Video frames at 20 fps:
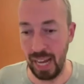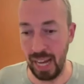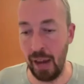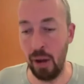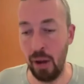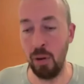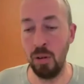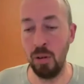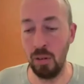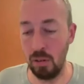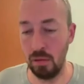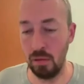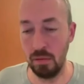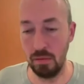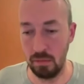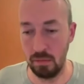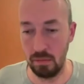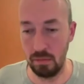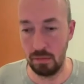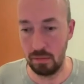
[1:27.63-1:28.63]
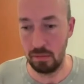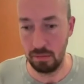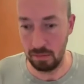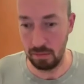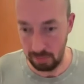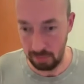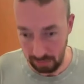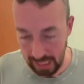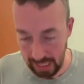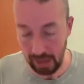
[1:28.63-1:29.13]
our
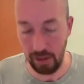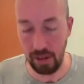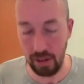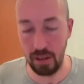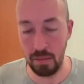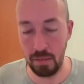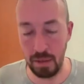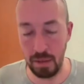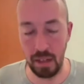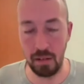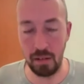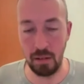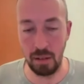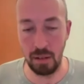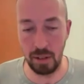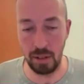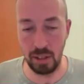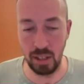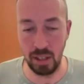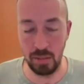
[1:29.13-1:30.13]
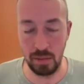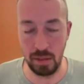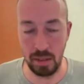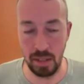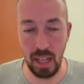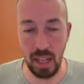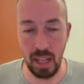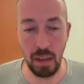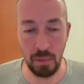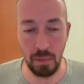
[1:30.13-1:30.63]
carrying the banner of Hashem's
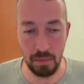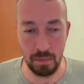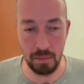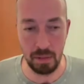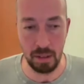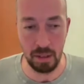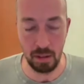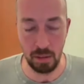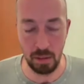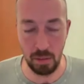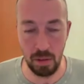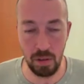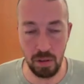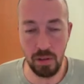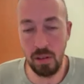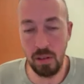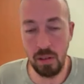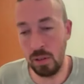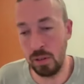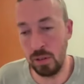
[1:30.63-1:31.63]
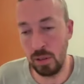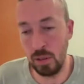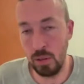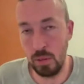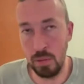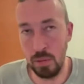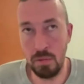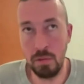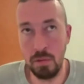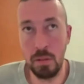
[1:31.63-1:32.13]
name in the world, and also
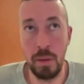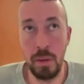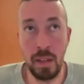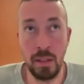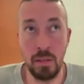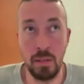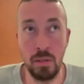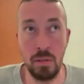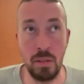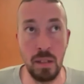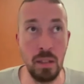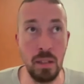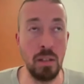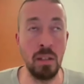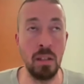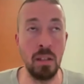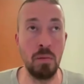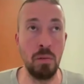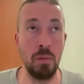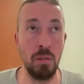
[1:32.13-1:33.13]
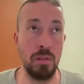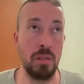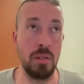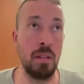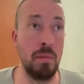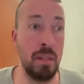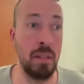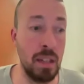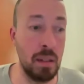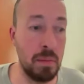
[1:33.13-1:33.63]
with respect to teaching the world
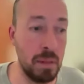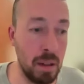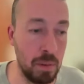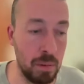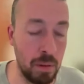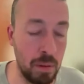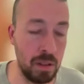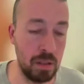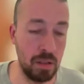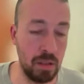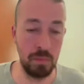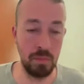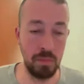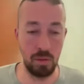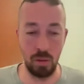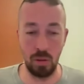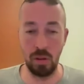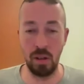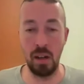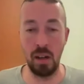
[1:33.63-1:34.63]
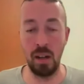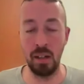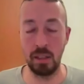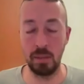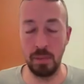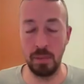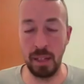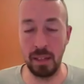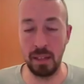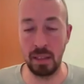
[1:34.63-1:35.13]
something about what Hashem's Torah
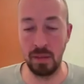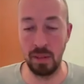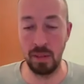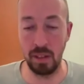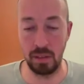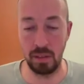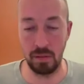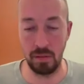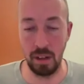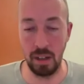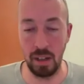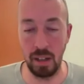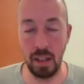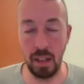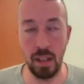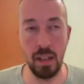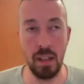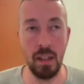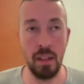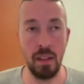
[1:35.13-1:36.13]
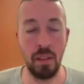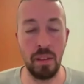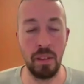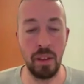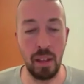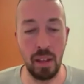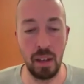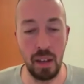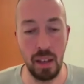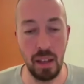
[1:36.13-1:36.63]
expects of us, right?
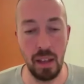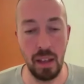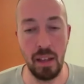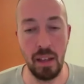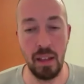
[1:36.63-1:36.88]
That